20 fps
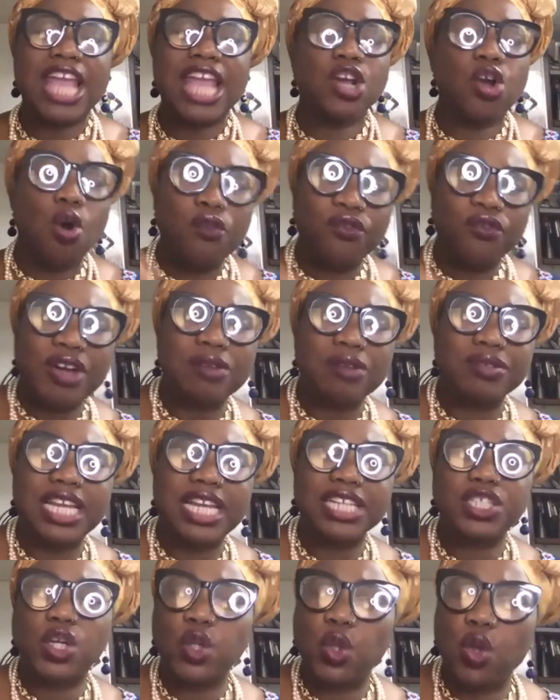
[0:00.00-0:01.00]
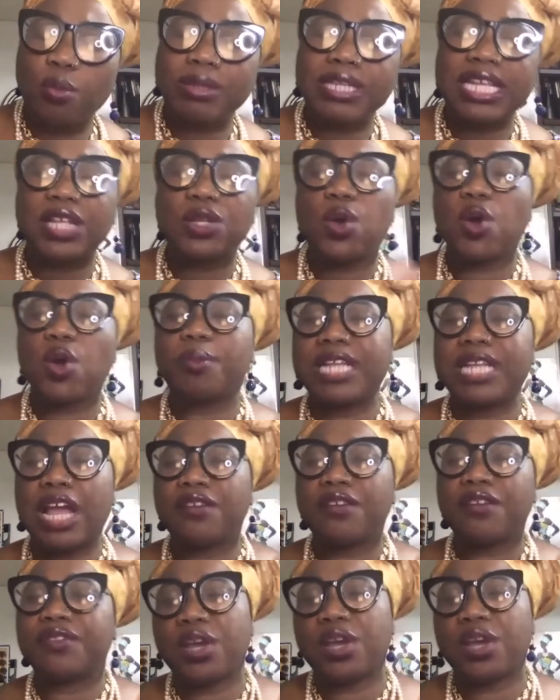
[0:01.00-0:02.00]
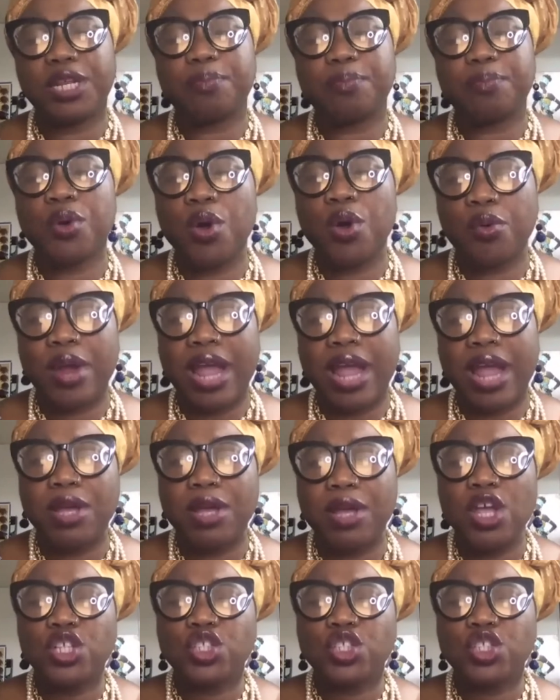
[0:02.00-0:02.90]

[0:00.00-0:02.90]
and co-founded the Global and Urban Health Equity Program